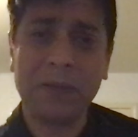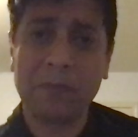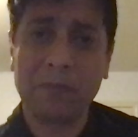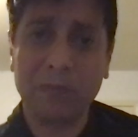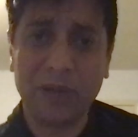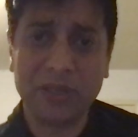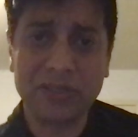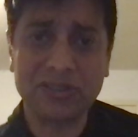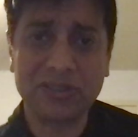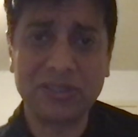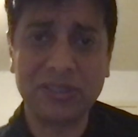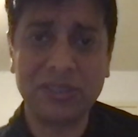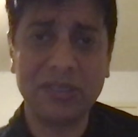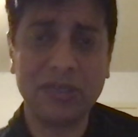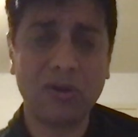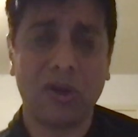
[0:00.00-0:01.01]
plus
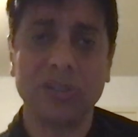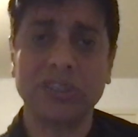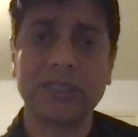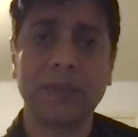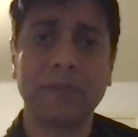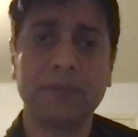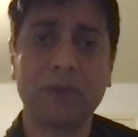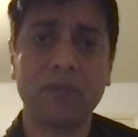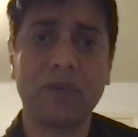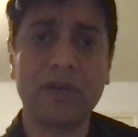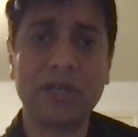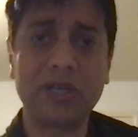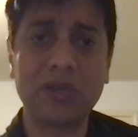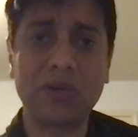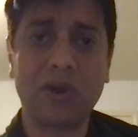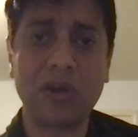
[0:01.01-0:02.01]
the concept of what
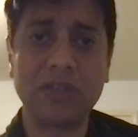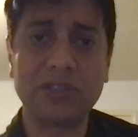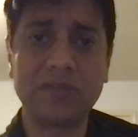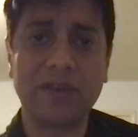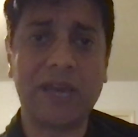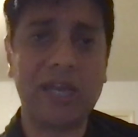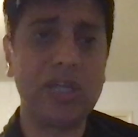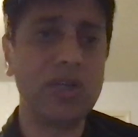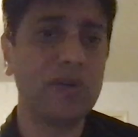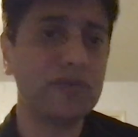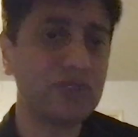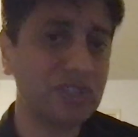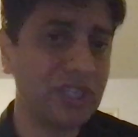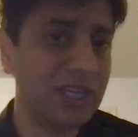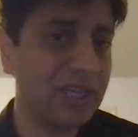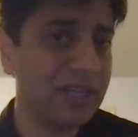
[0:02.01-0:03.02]
they call as the Valley of
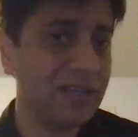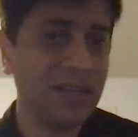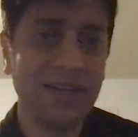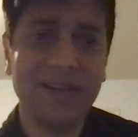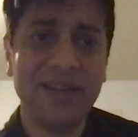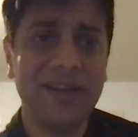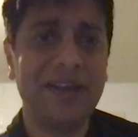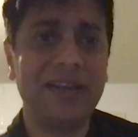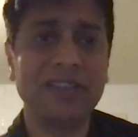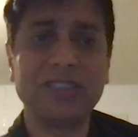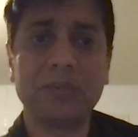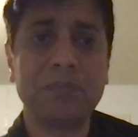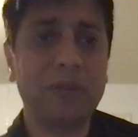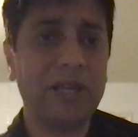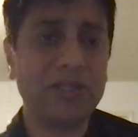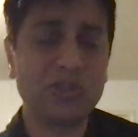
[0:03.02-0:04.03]
Chain. It is a
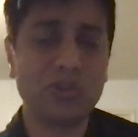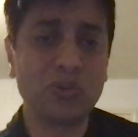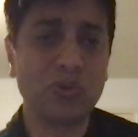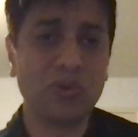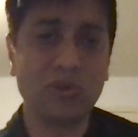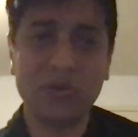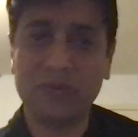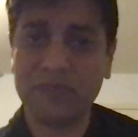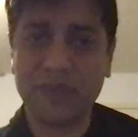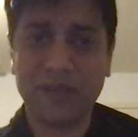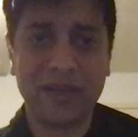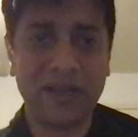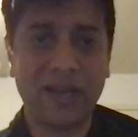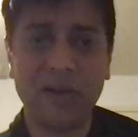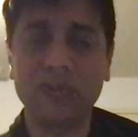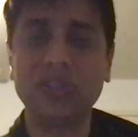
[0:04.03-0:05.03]
place to go.
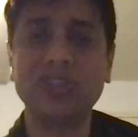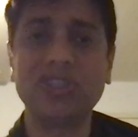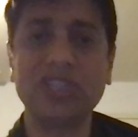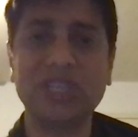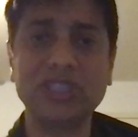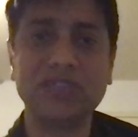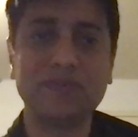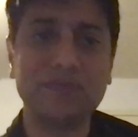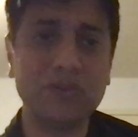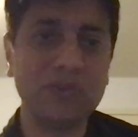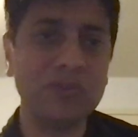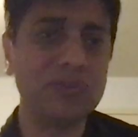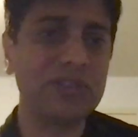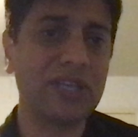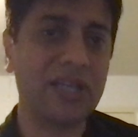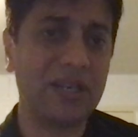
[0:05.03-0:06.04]
How the chains
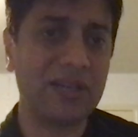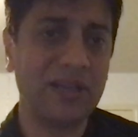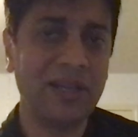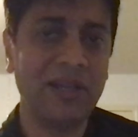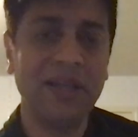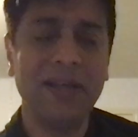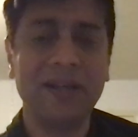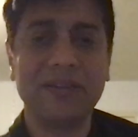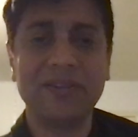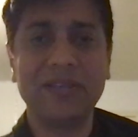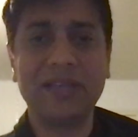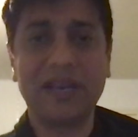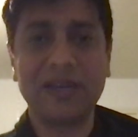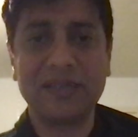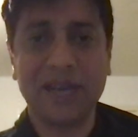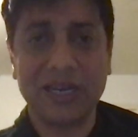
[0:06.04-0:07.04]
fuse and the
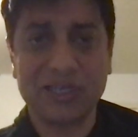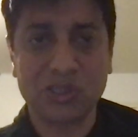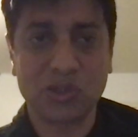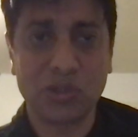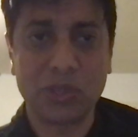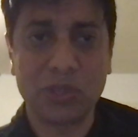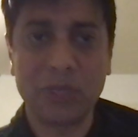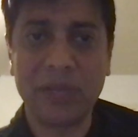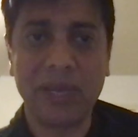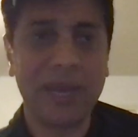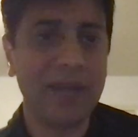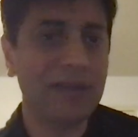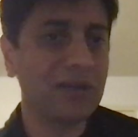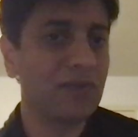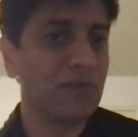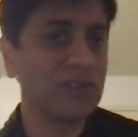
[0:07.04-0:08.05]
entire story
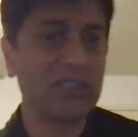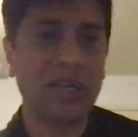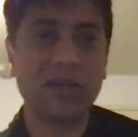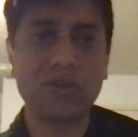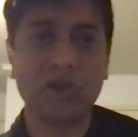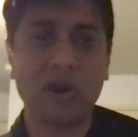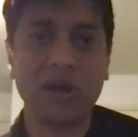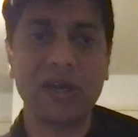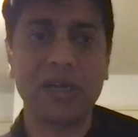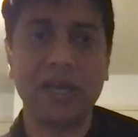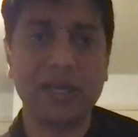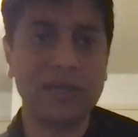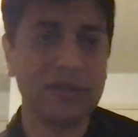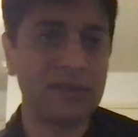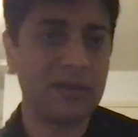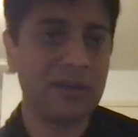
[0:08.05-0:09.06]
behind it, which I'll talk
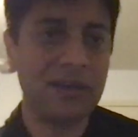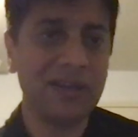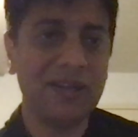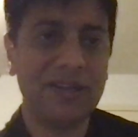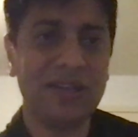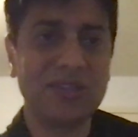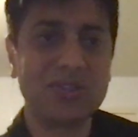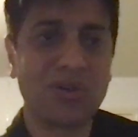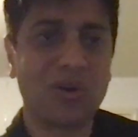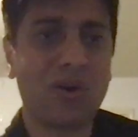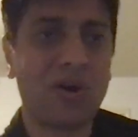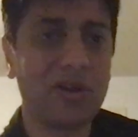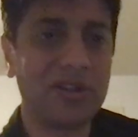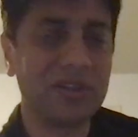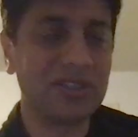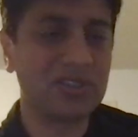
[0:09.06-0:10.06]
later, is
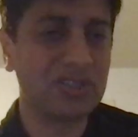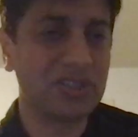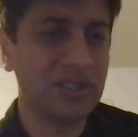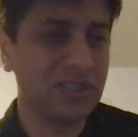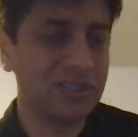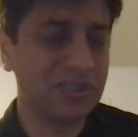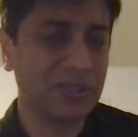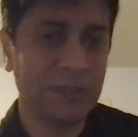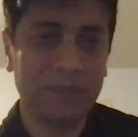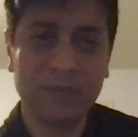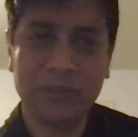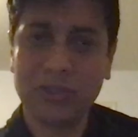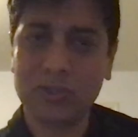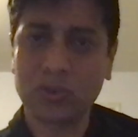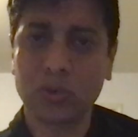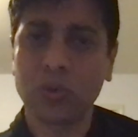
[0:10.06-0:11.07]
all in this church.
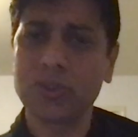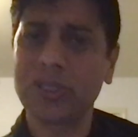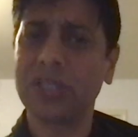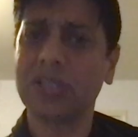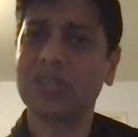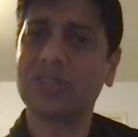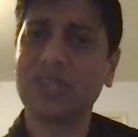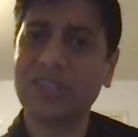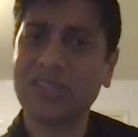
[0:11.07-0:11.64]
So those are the three